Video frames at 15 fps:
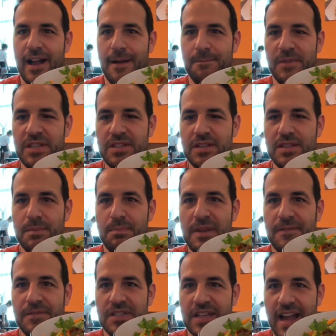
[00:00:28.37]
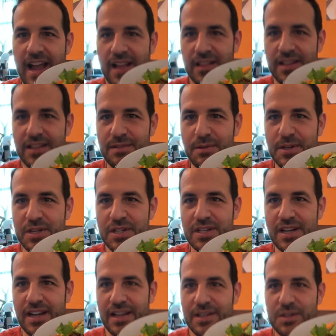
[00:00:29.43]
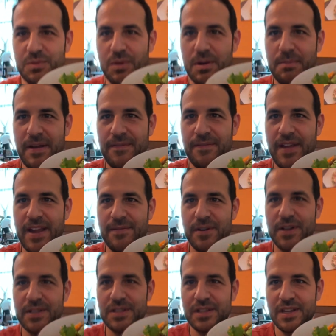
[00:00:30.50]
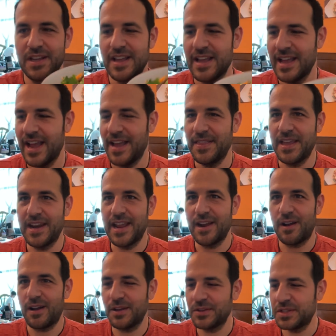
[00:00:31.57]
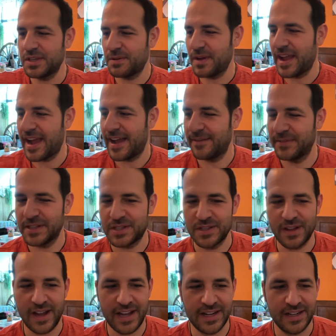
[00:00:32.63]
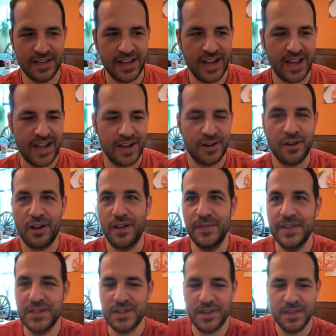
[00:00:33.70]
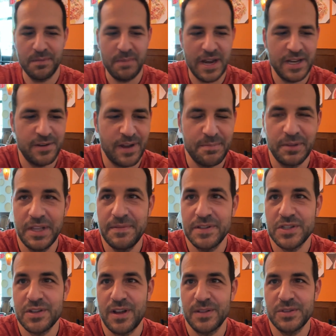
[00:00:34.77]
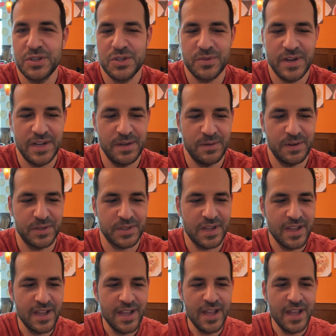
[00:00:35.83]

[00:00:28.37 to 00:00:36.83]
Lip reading: This is the beef salad, which is one of my favorites. And then they also have, it's not called this on the menu, I believe it's called street noodles.